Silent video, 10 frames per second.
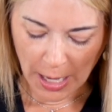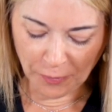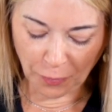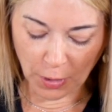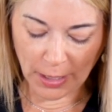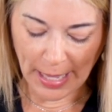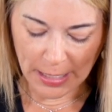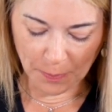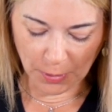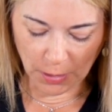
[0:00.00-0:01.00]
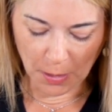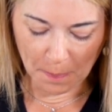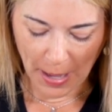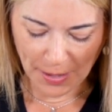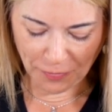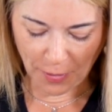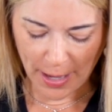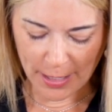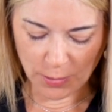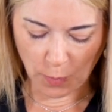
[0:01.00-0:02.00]
unforgettable. My
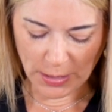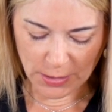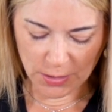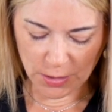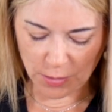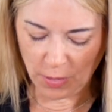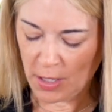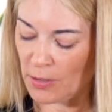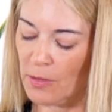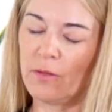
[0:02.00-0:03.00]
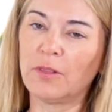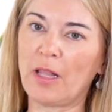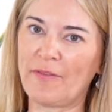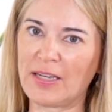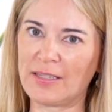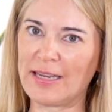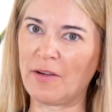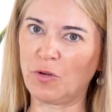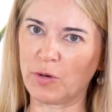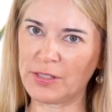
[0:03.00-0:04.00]
friend, what's new? Love it. Now,
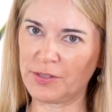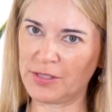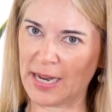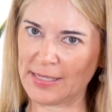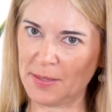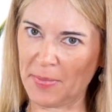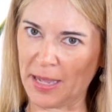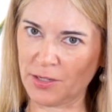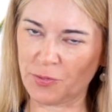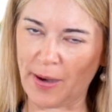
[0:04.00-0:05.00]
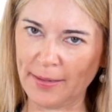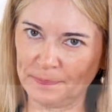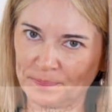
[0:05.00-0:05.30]
of course, there's dies that match, right?